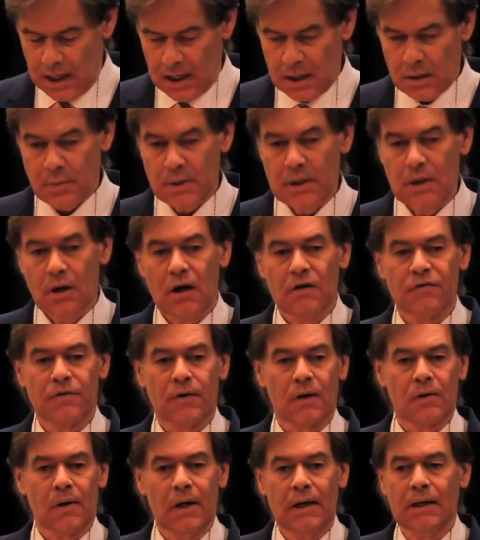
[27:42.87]
We offer
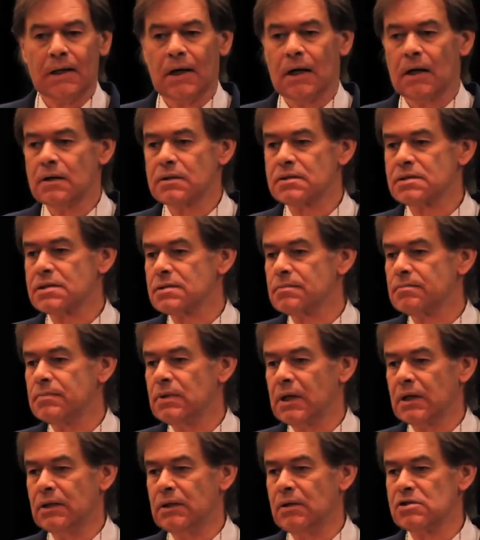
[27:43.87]
credit cards. You
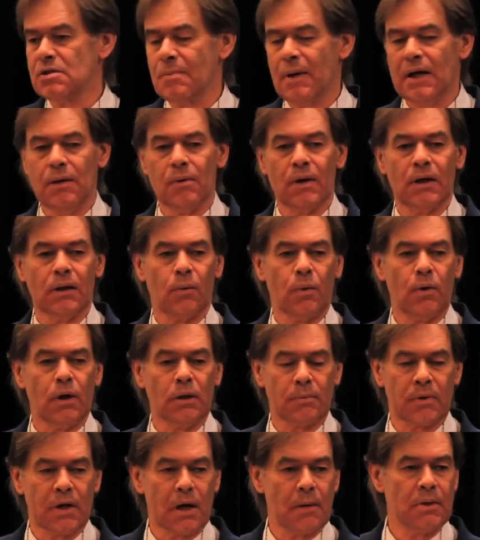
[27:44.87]
can use them anywhere in the world,
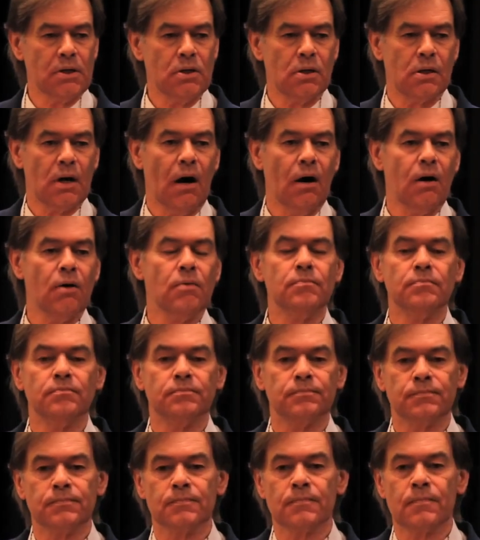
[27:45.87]
wherever you go.
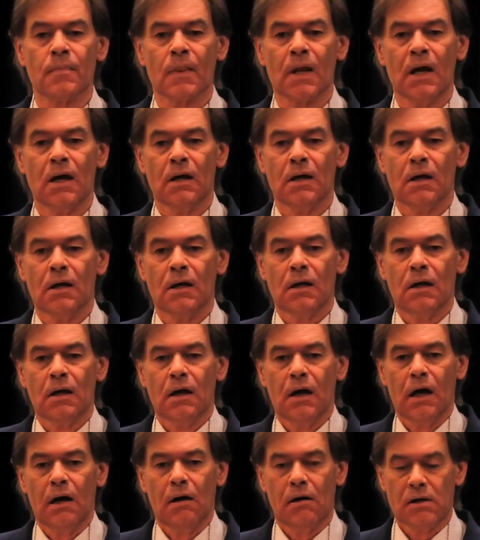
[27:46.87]

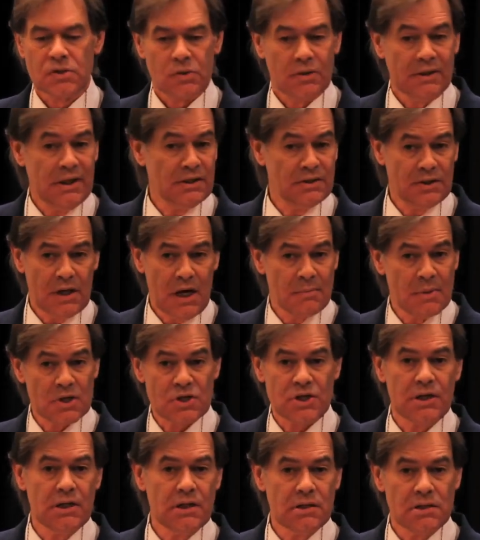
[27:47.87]
Also at ATM
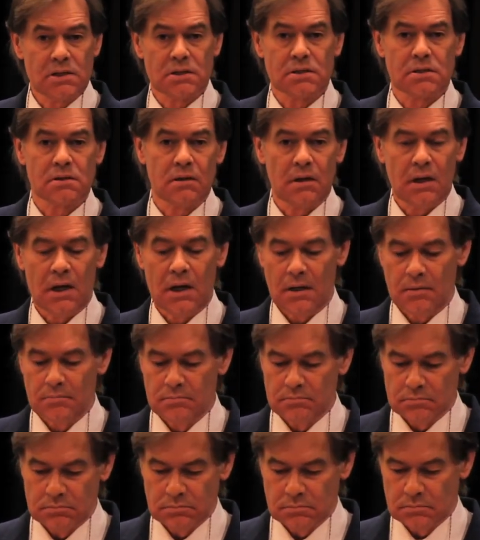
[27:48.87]
machines.
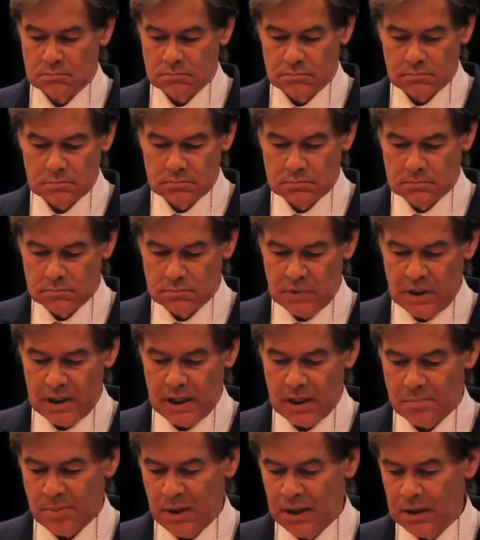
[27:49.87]
You get
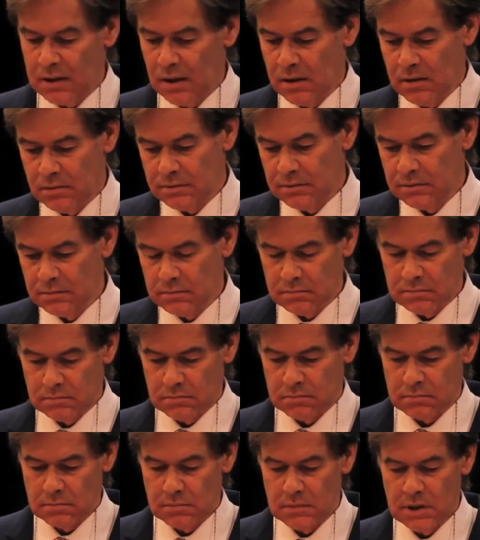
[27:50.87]
a PIN code and
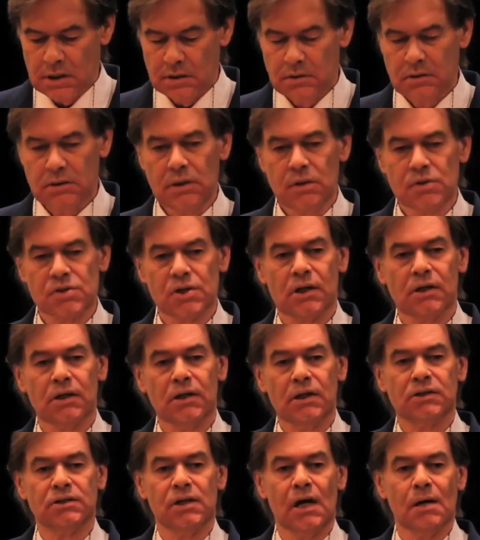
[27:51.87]
you use it at
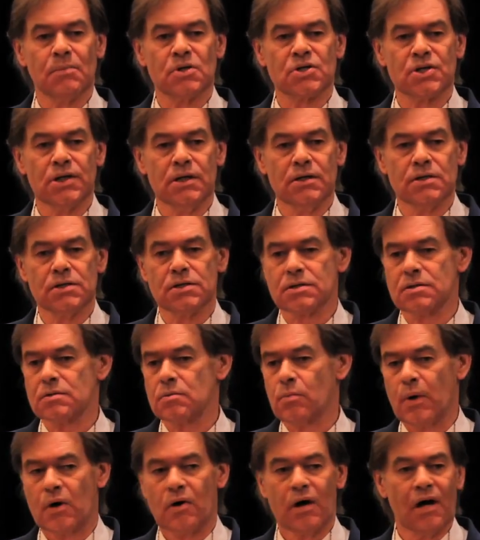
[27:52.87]
ATM machines.
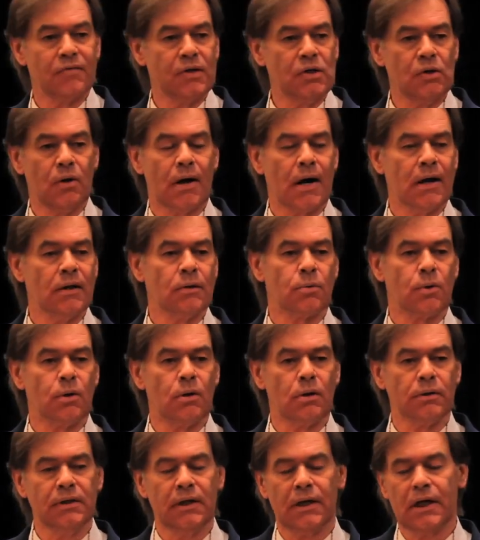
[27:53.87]
Wherever you are in the
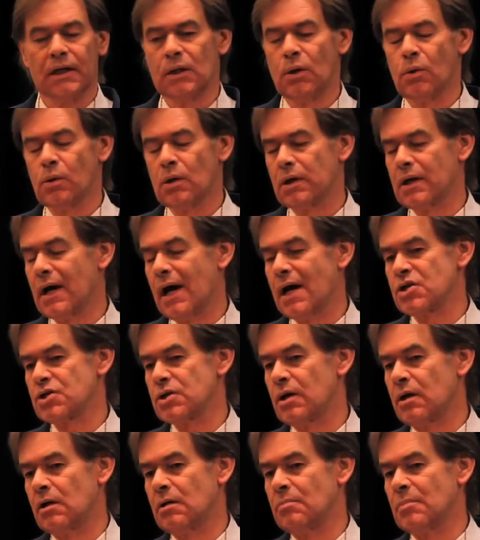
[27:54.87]
world, you get local cash
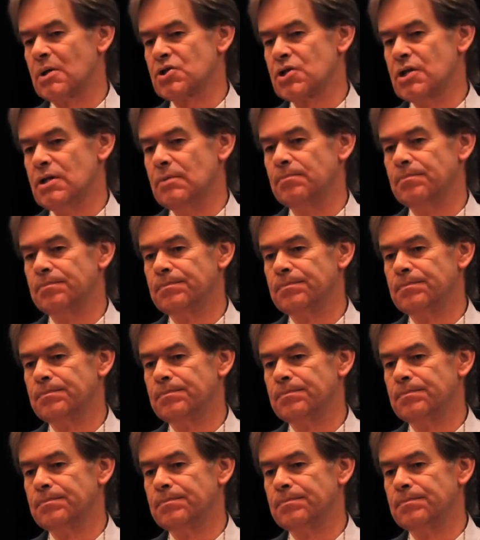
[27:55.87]
out of the machine.